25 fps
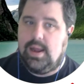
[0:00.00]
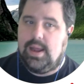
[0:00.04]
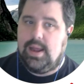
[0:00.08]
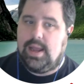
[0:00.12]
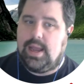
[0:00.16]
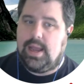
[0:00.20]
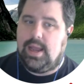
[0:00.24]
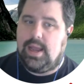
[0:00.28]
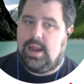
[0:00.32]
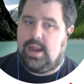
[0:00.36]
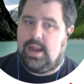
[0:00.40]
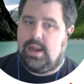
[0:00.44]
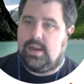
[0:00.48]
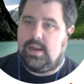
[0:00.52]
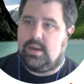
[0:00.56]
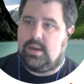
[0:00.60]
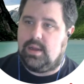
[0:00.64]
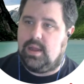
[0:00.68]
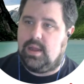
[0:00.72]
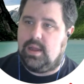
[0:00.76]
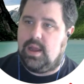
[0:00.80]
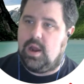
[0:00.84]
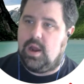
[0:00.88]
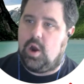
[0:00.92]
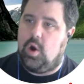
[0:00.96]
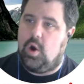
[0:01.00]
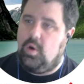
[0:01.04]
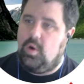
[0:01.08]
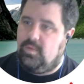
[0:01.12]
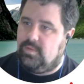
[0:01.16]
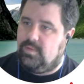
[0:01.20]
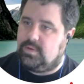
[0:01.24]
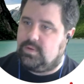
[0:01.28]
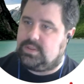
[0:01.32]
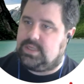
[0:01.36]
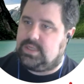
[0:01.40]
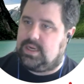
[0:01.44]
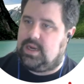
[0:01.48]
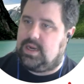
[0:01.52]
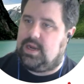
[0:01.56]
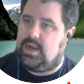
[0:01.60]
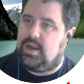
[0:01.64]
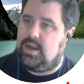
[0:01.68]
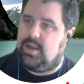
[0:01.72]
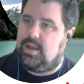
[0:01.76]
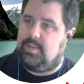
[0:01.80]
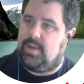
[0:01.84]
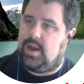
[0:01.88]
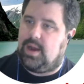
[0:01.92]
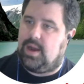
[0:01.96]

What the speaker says: And over time,